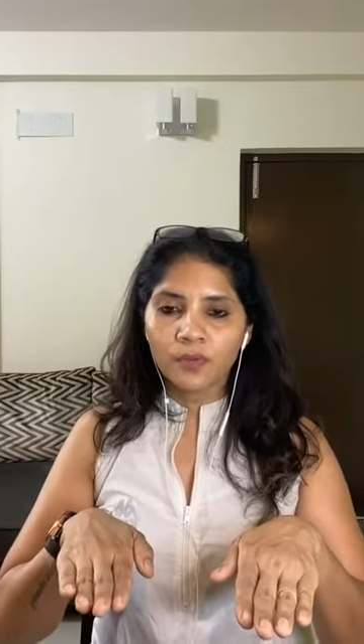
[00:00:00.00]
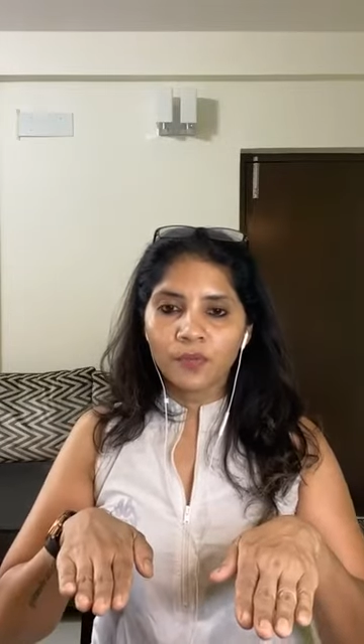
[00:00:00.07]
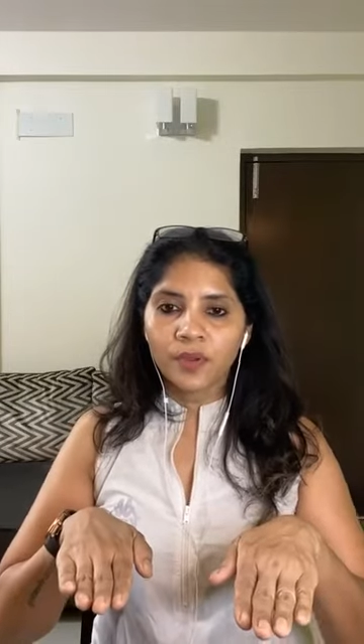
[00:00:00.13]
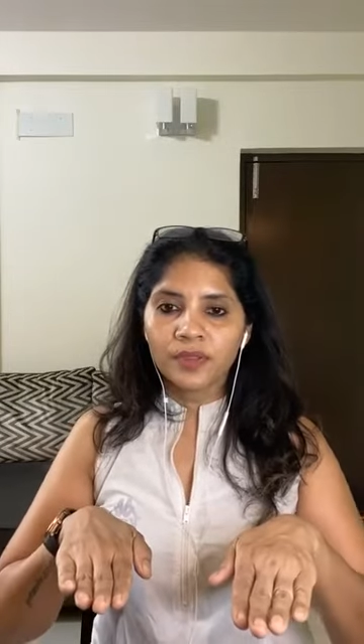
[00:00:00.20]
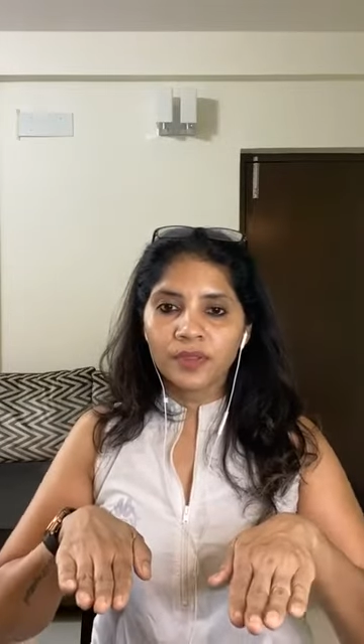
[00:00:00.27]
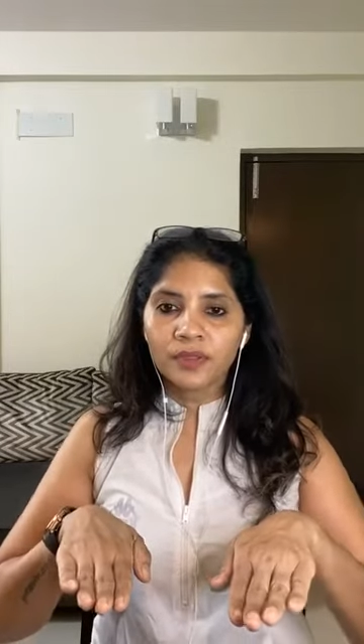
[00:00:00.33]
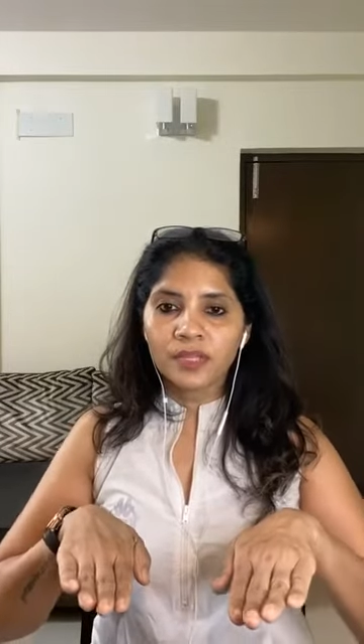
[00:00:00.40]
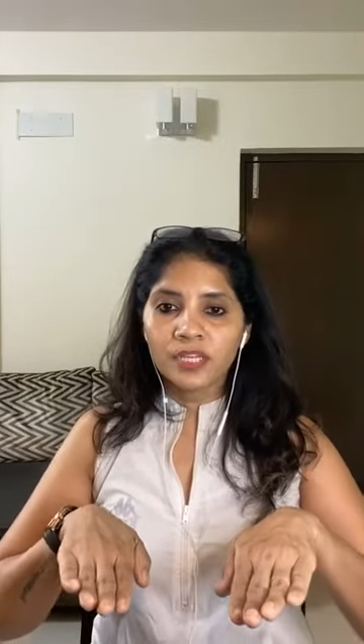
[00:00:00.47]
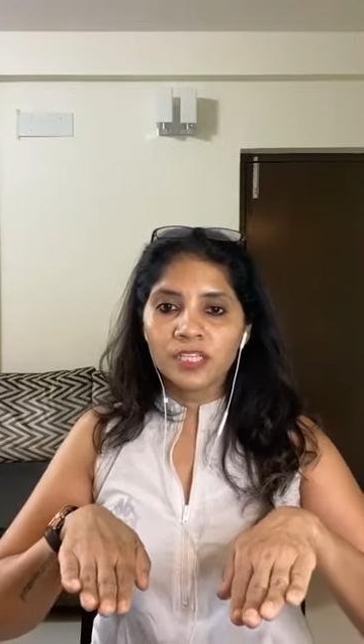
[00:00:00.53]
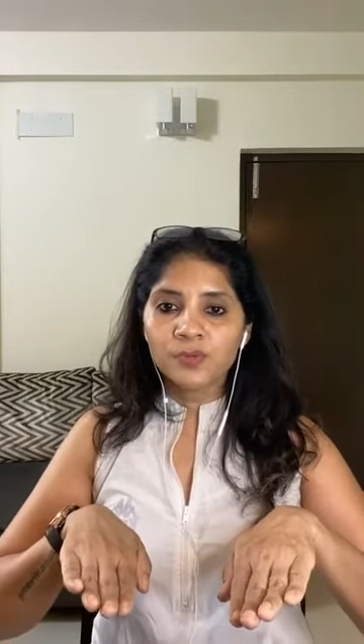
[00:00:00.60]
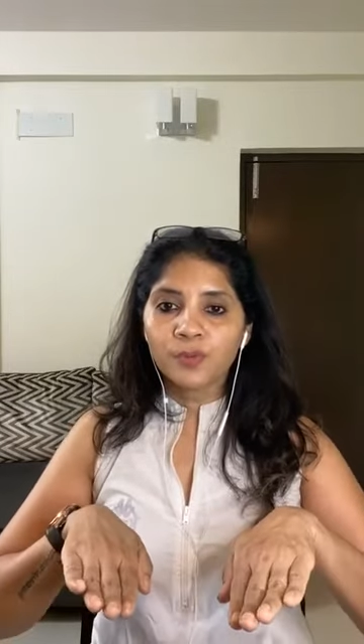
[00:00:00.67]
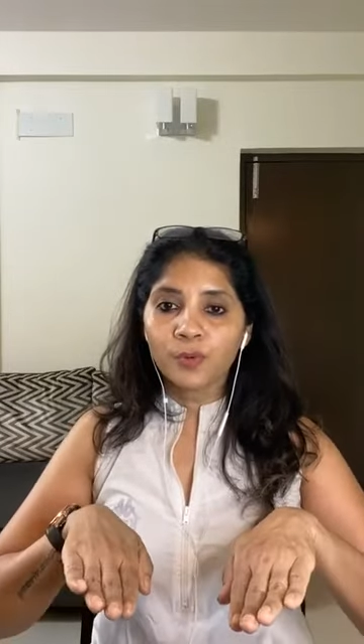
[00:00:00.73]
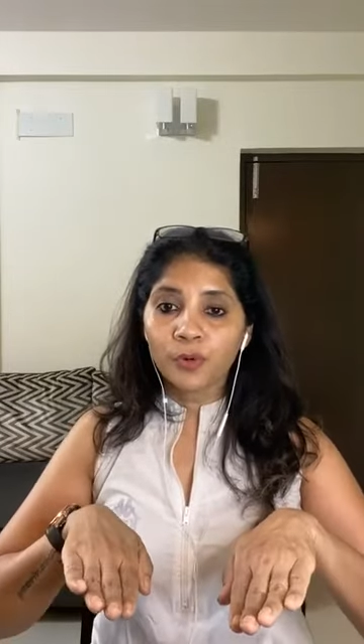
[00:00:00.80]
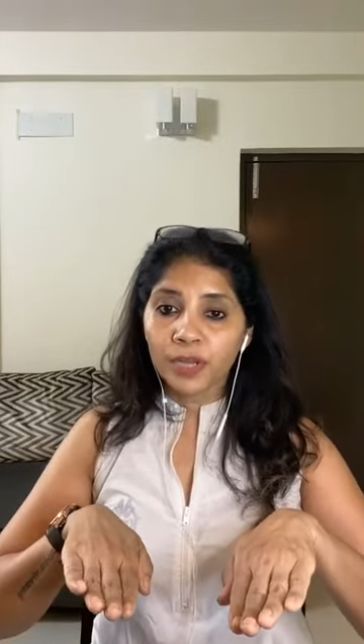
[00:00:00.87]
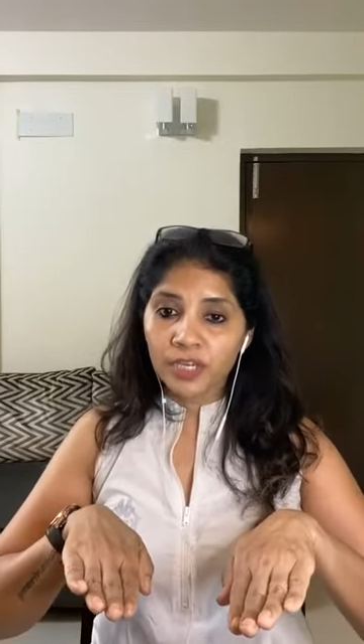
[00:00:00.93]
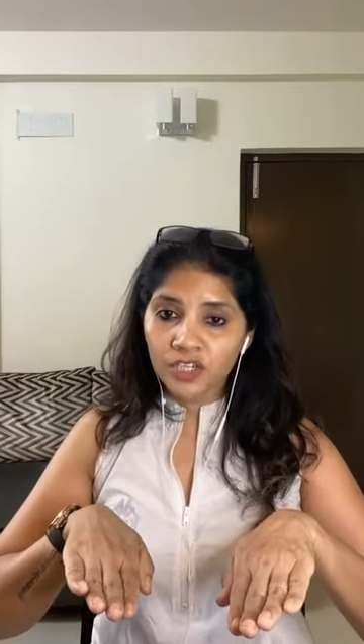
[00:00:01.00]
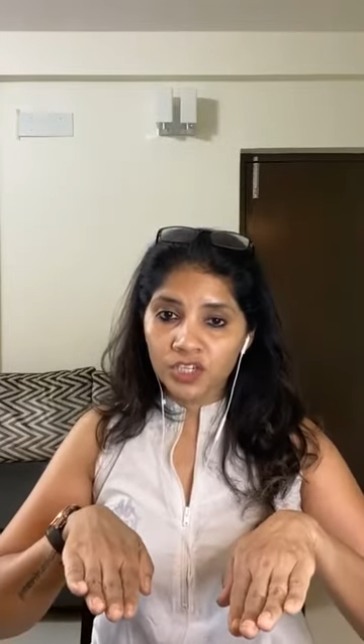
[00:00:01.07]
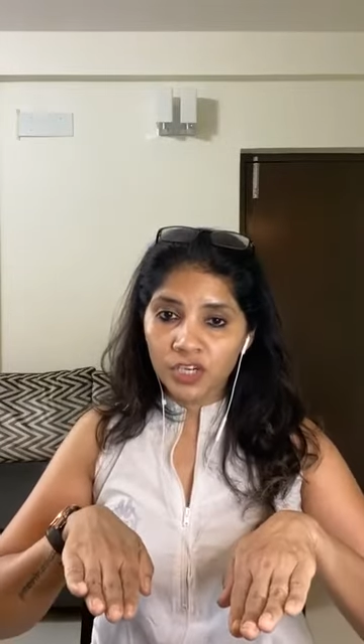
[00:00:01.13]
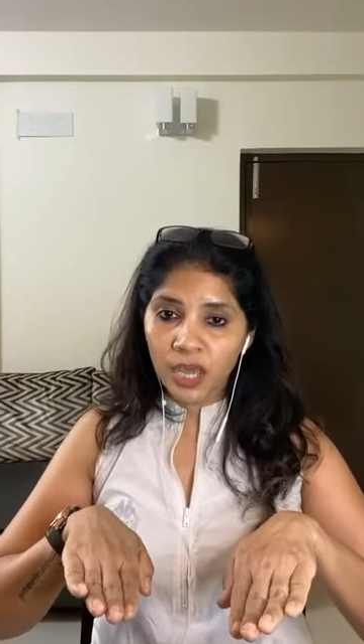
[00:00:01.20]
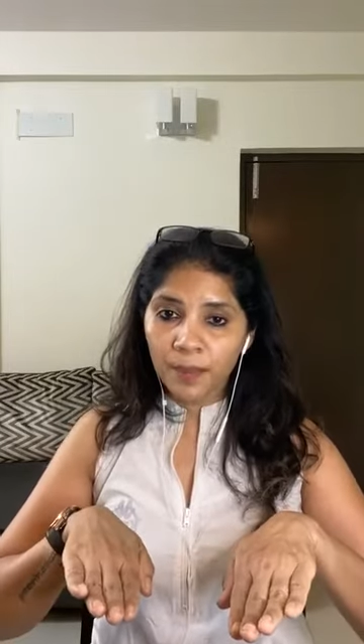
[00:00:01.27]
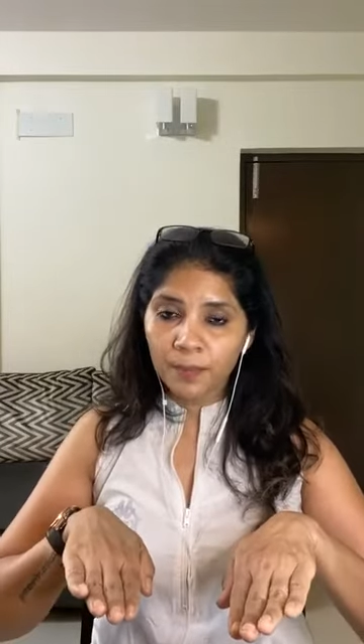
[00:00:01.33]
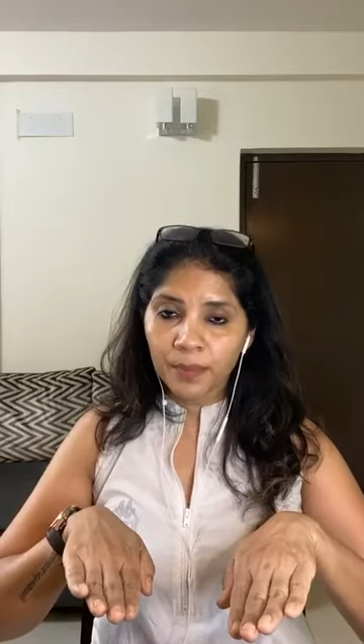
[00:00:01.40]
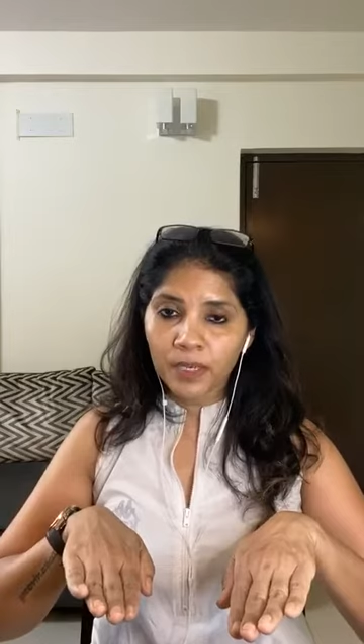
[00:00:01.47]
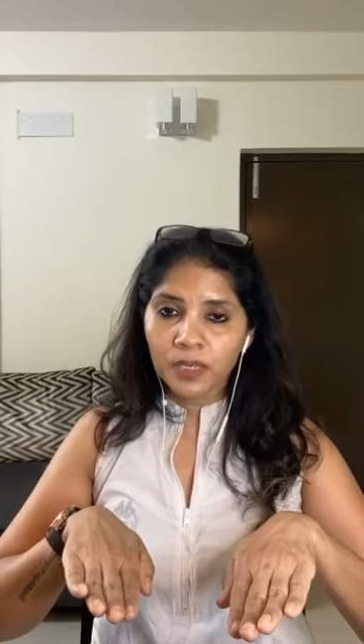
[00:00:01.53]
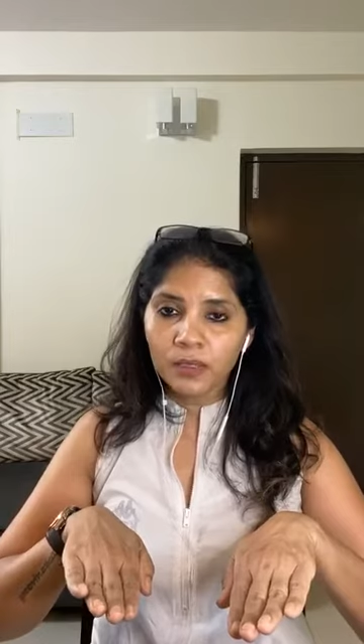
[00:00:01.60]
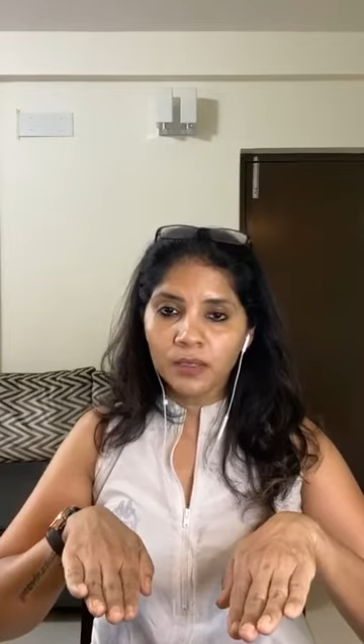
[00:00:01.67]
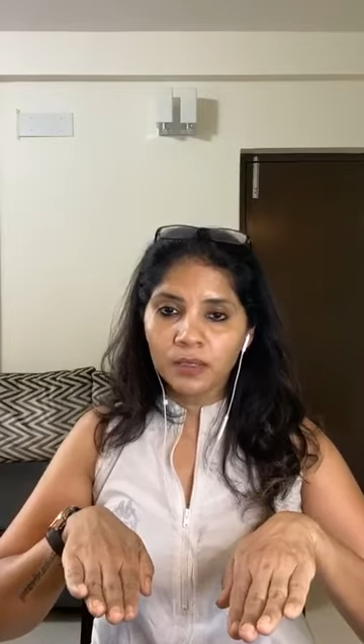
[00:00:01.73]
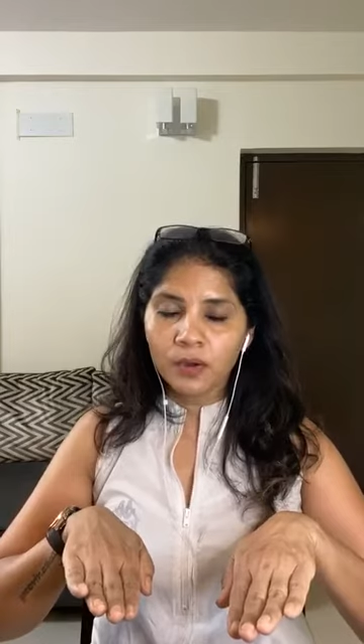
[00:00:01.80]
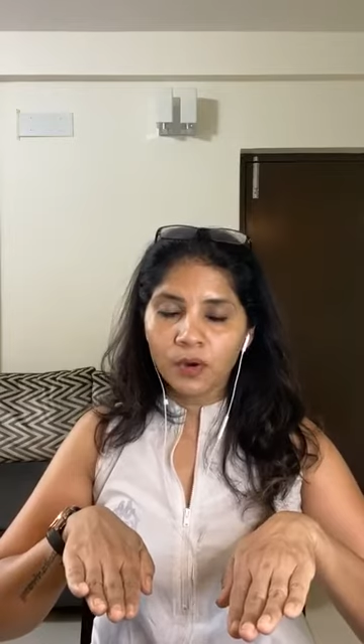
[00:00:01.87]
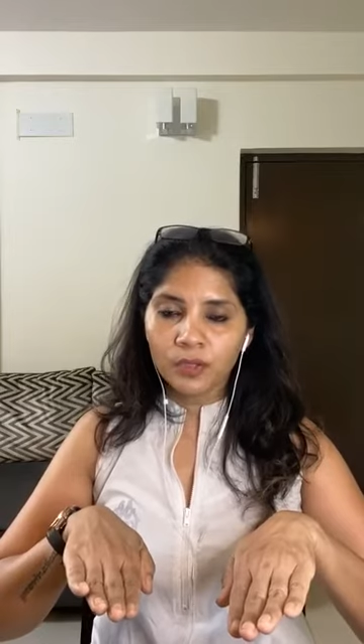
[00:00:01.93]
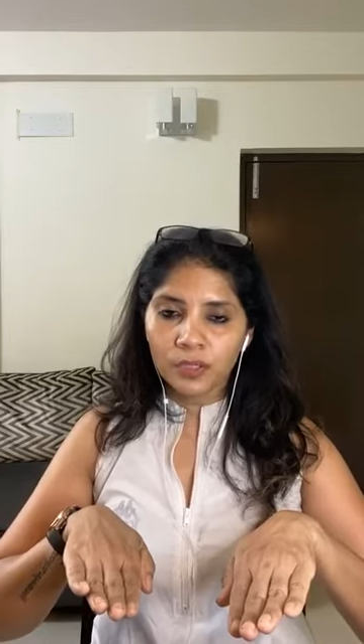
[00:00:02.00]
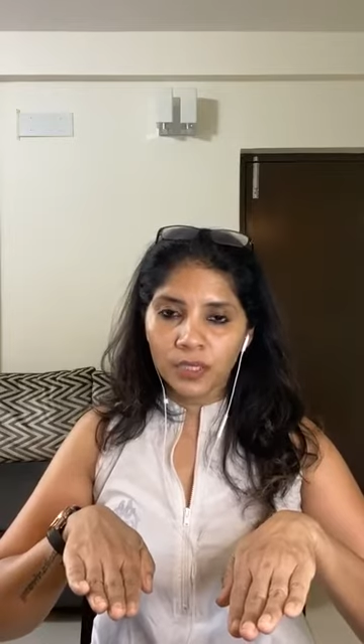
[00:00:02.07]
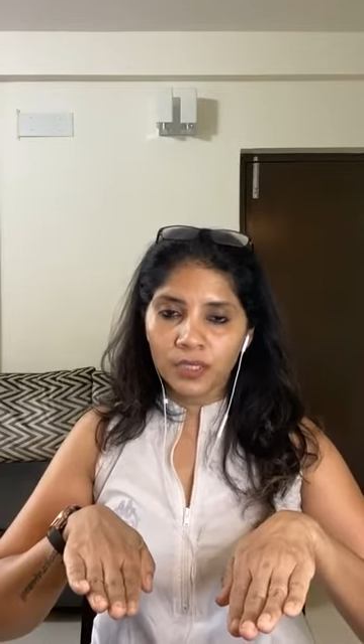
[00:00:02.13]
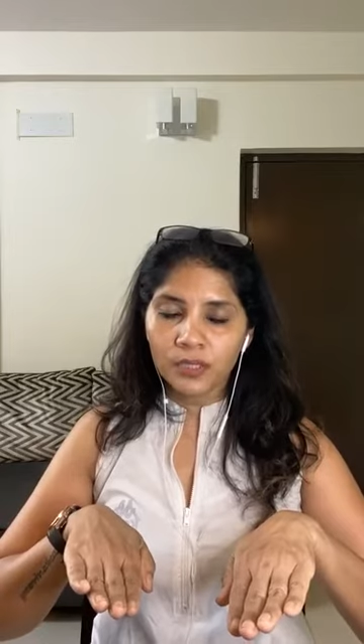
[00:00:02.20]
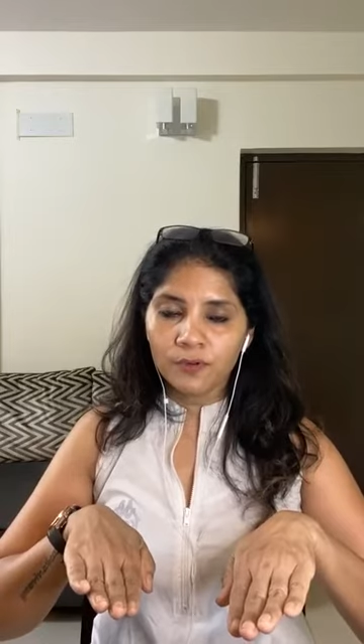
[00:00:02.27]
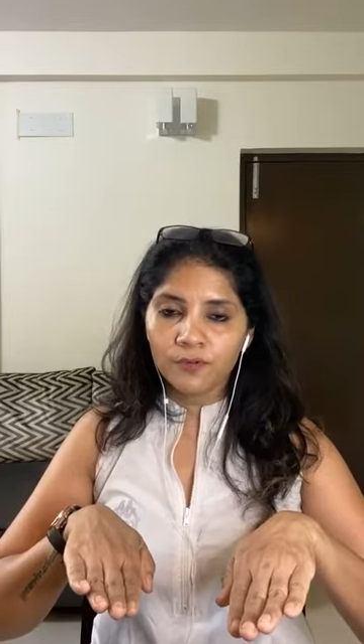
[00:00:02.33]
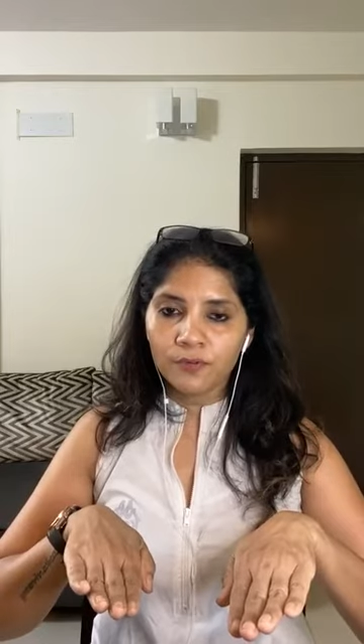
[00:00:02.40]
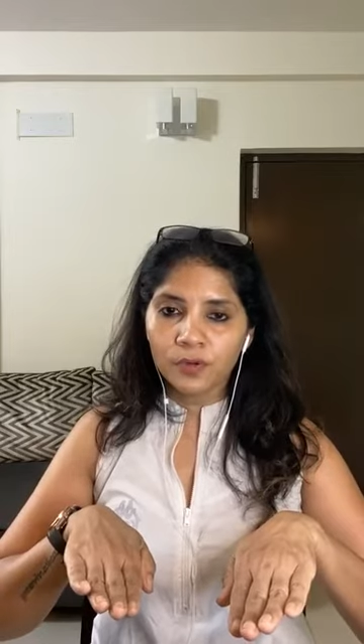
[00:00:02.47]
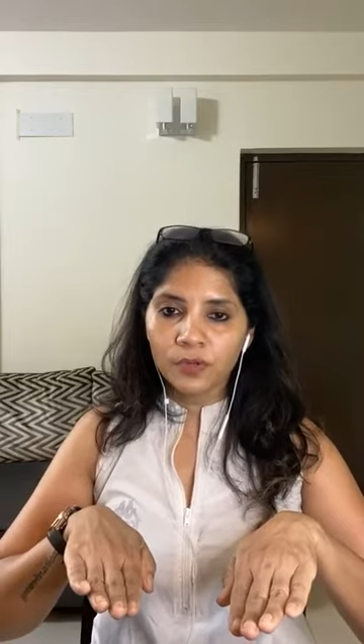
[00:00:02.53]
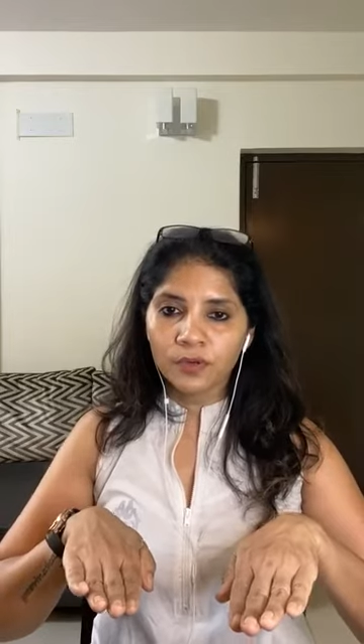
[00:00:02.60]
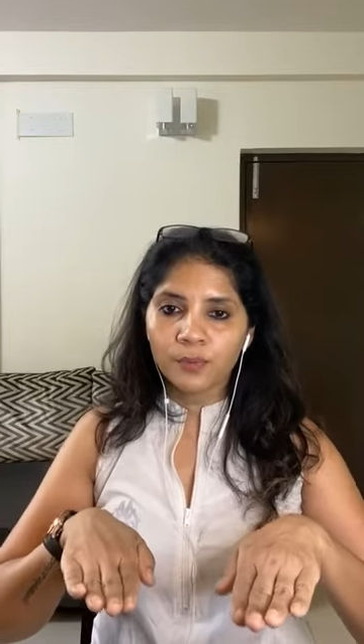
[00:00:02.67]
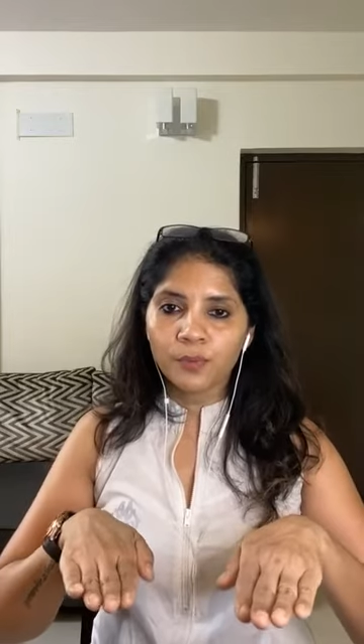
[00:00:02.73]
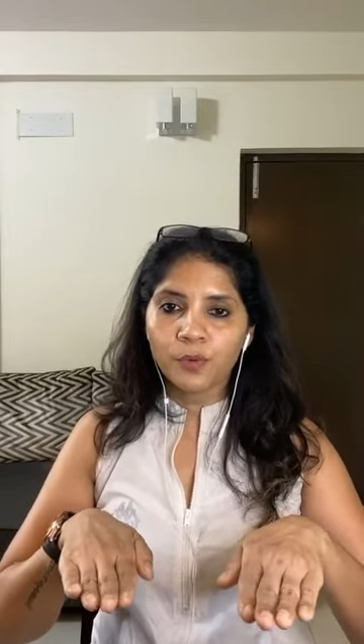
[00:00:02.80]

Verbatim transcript: whether there is pronation happening on in the foot.